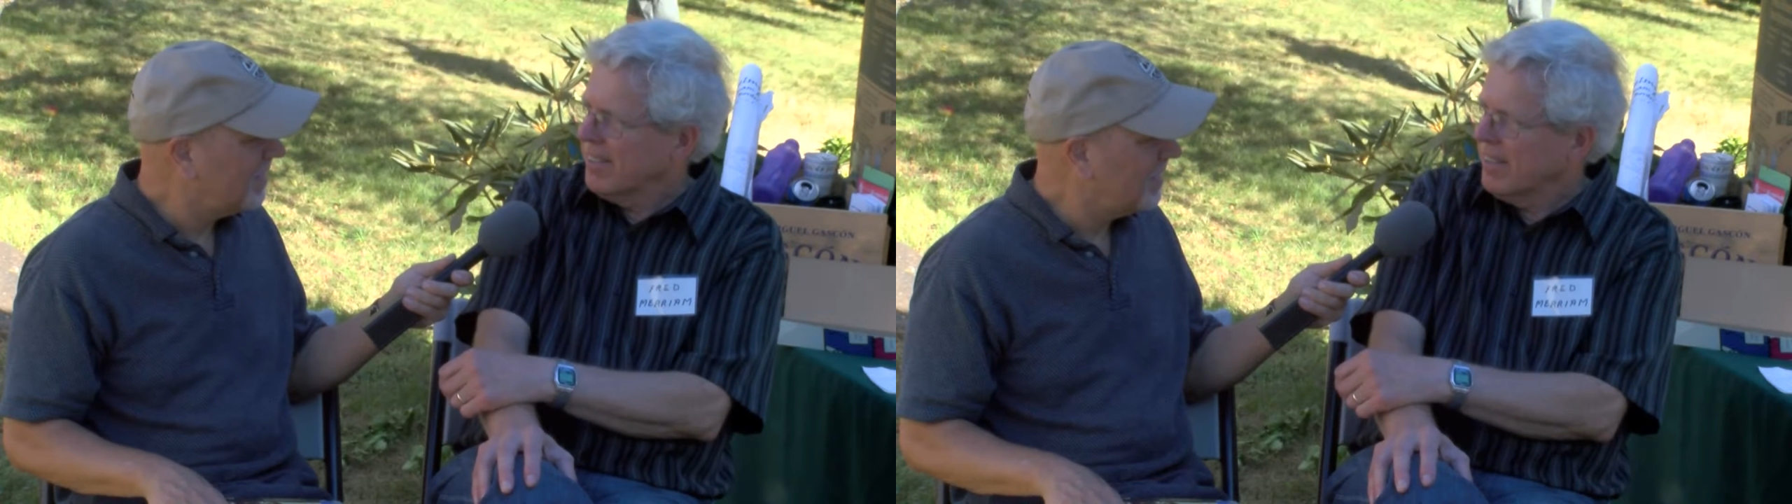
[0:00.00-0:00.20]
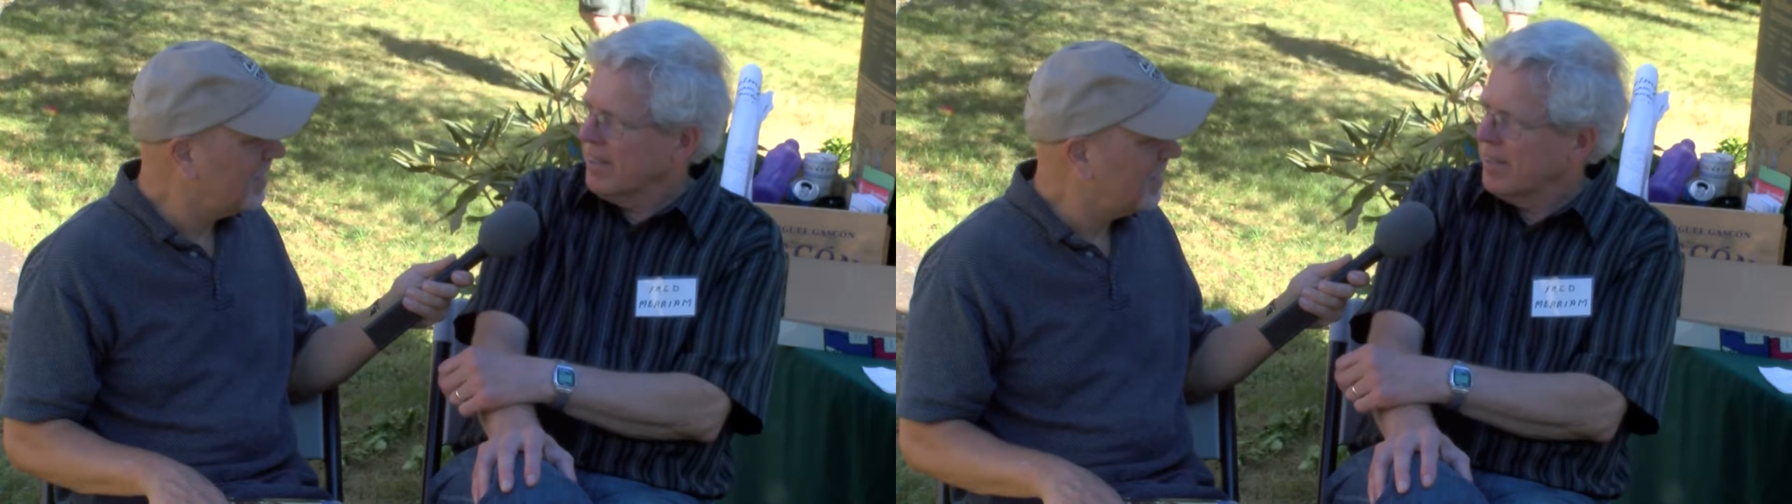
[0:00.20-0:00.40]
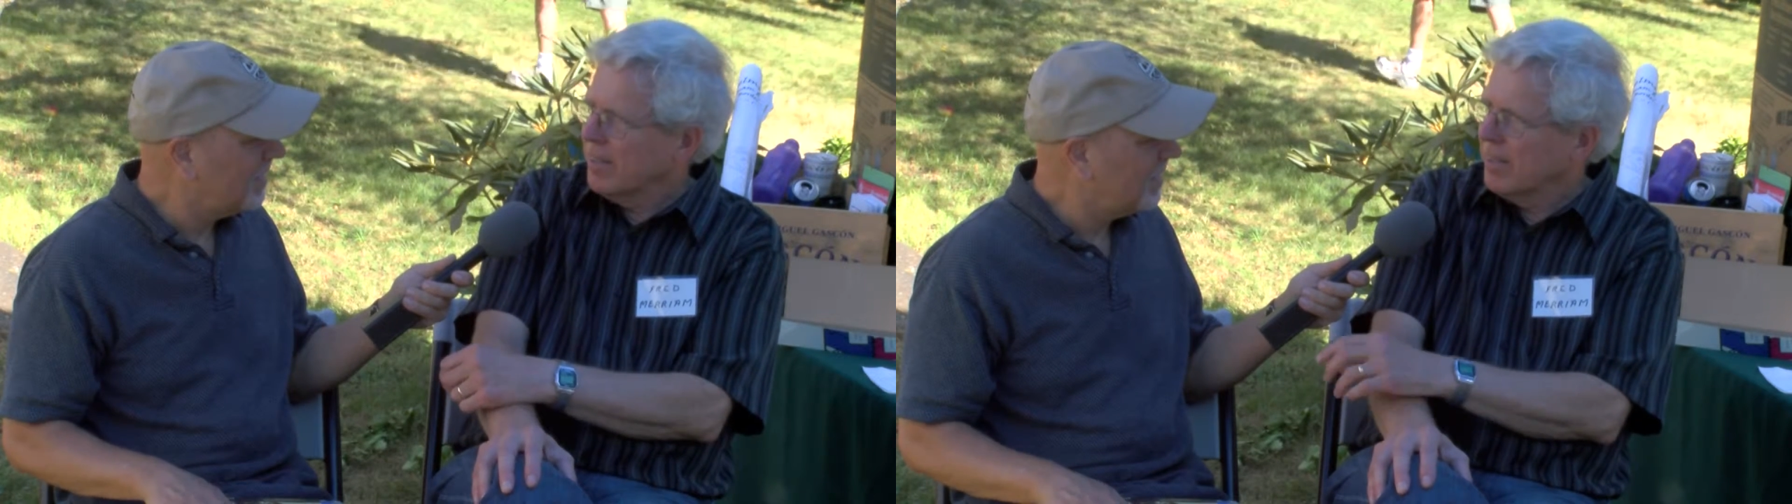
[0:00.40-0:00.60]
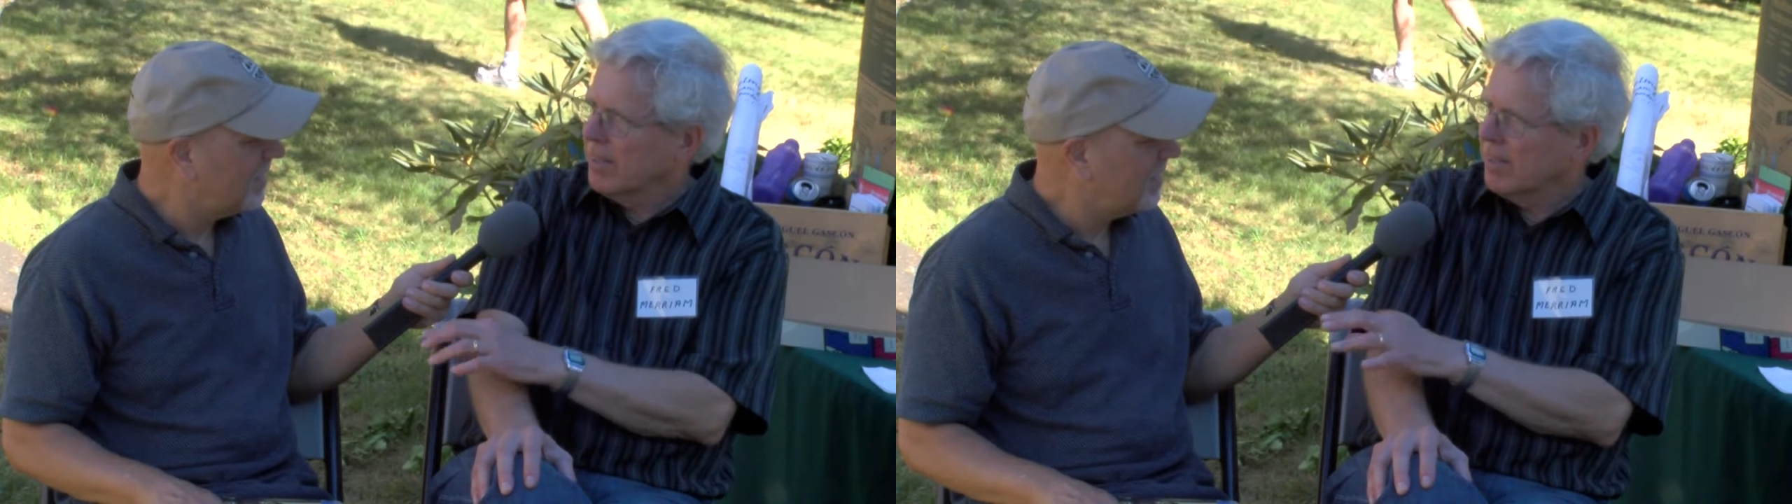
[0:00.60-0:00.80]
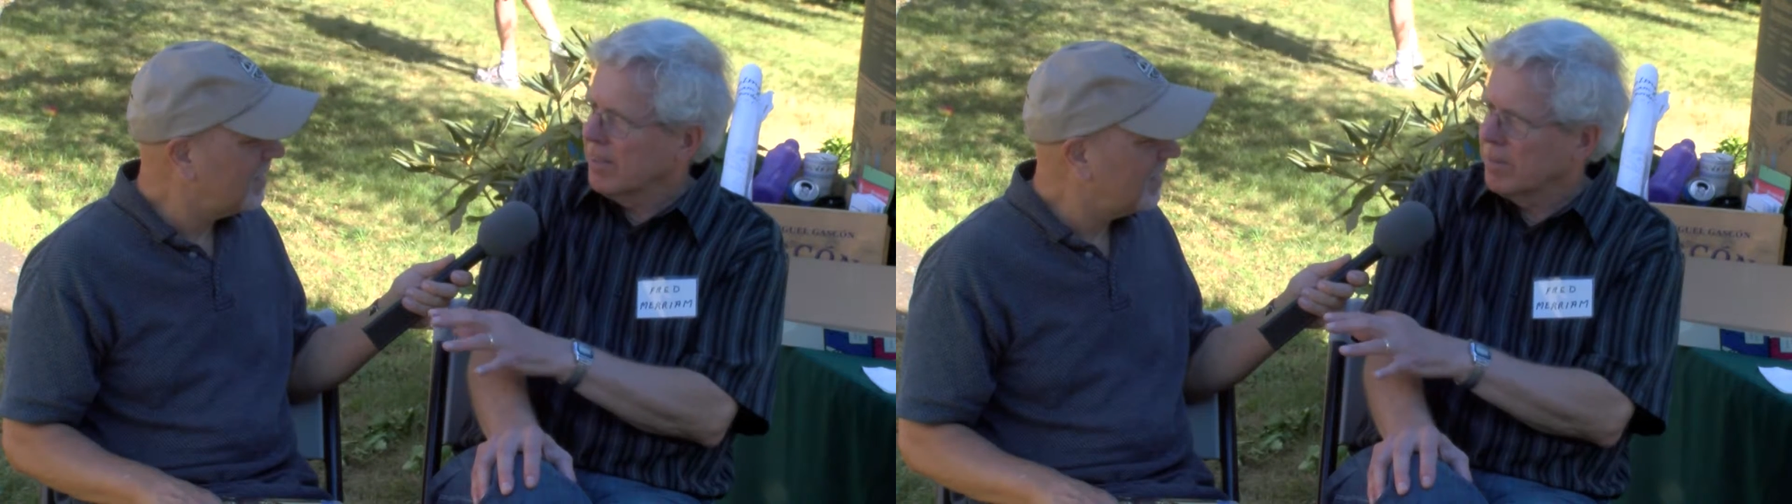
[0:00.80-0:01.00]

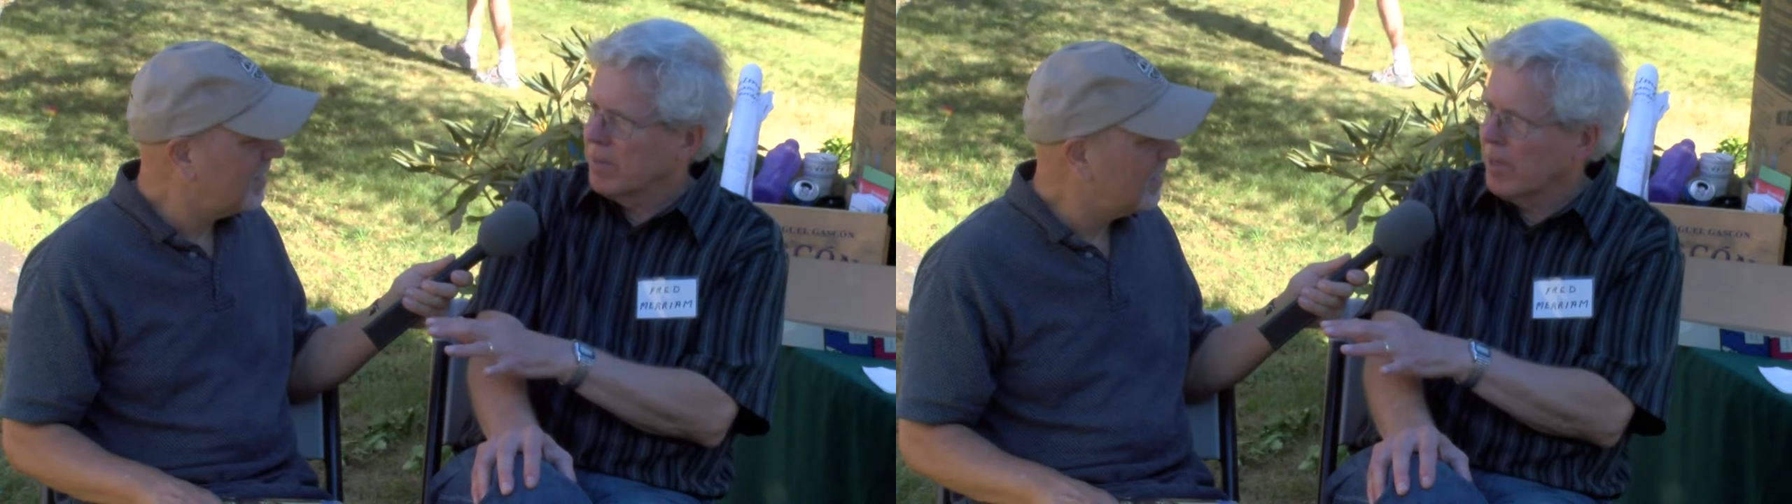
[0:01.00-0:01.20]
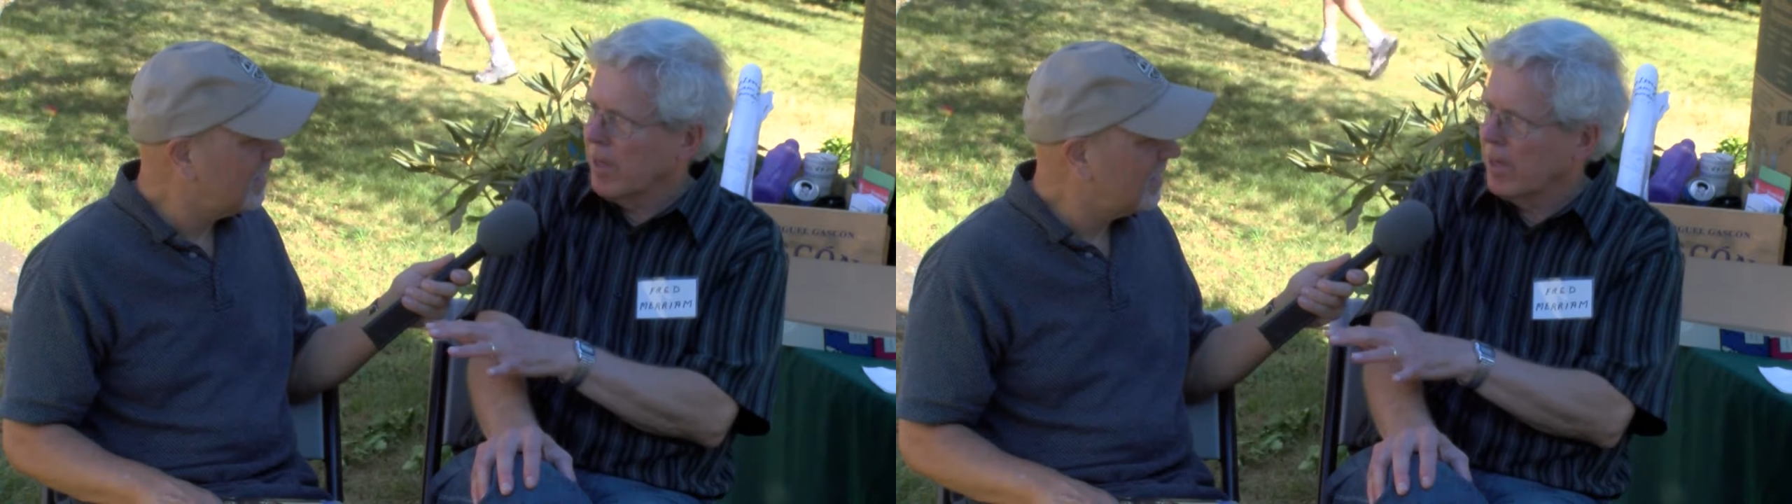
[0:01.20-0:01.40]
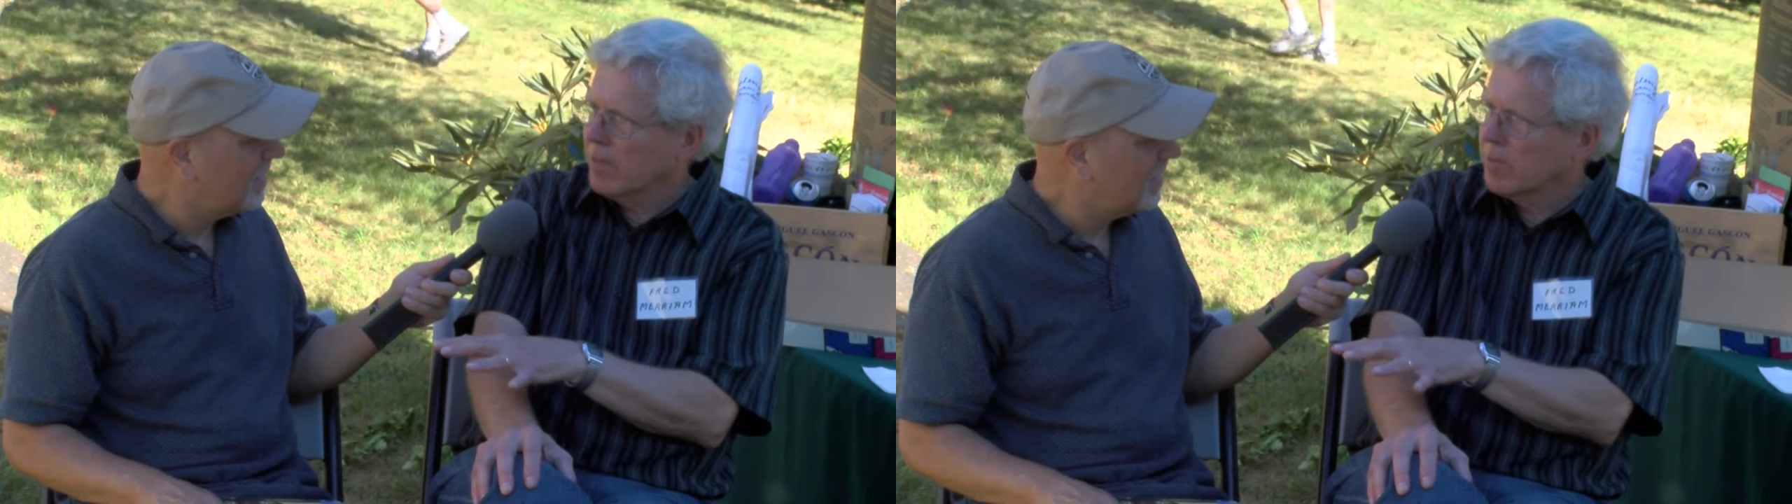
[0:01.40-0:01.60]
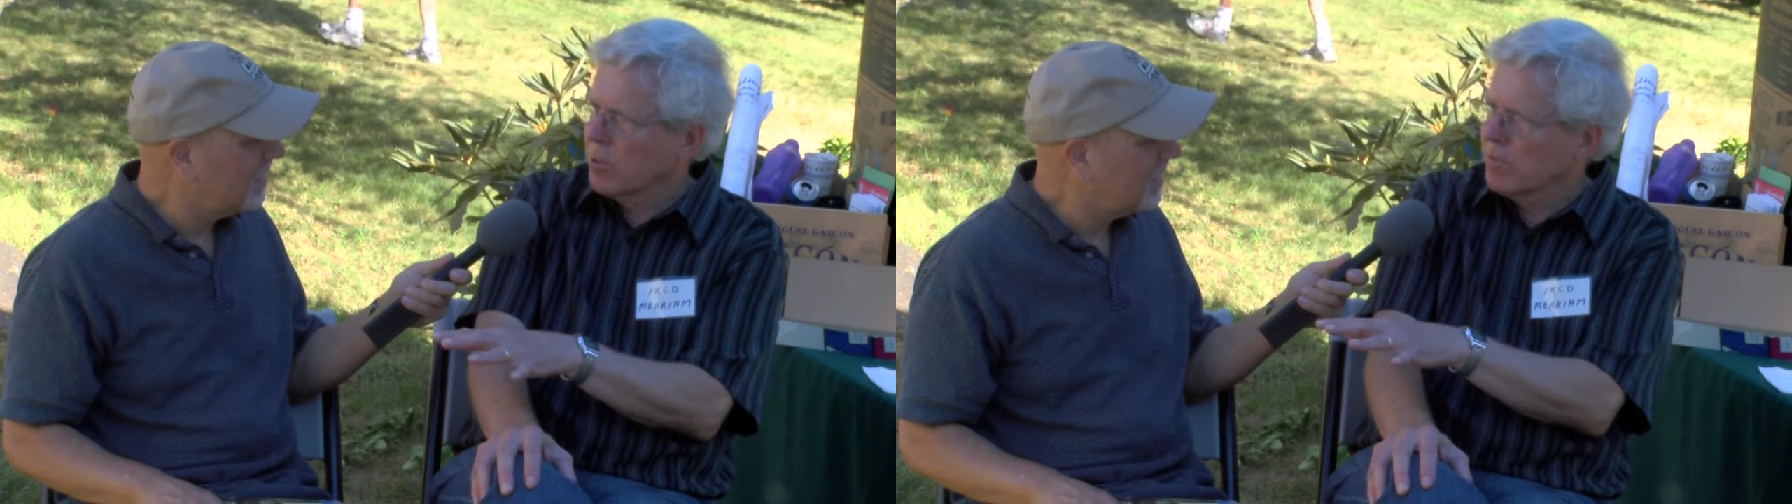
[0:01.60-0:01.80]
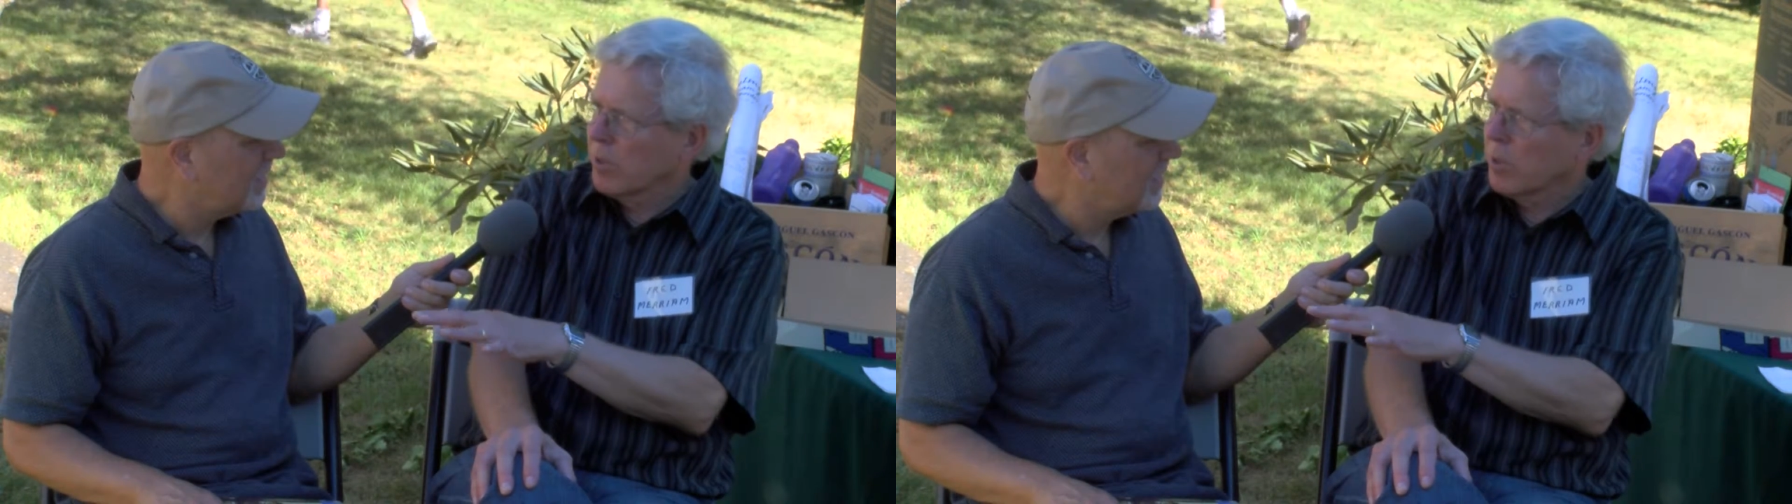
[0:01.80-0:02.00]
I had a
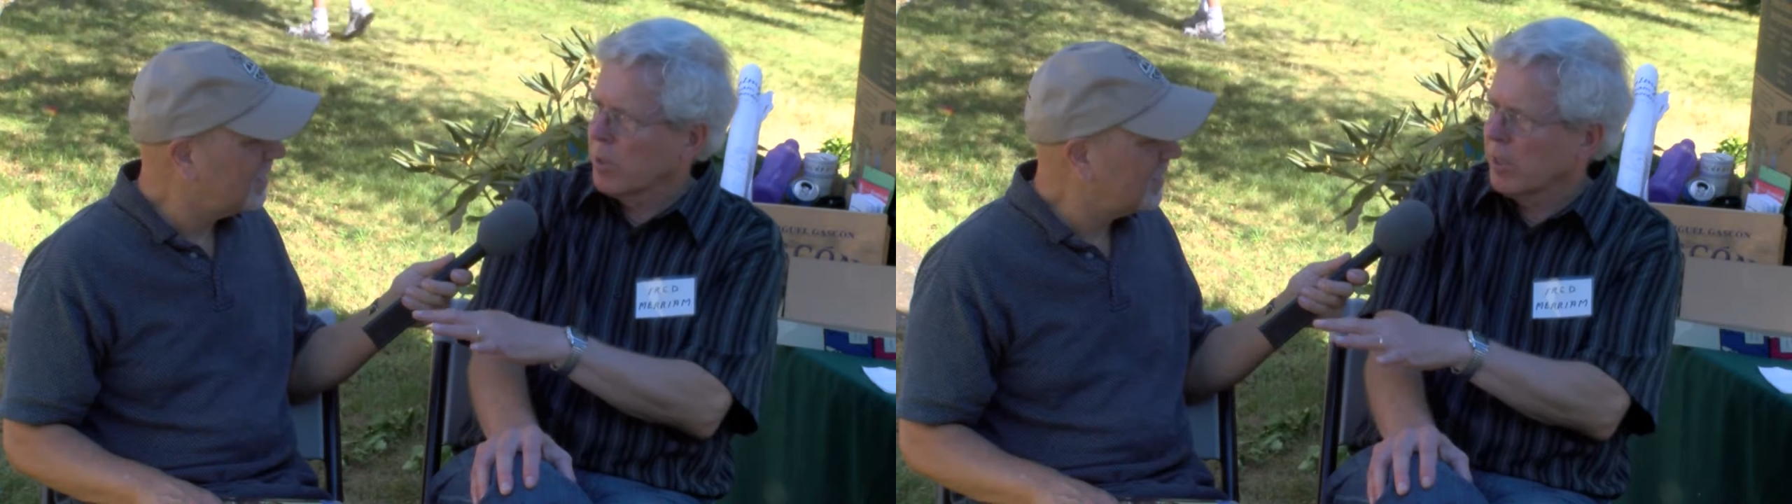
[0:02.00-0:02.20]
few photo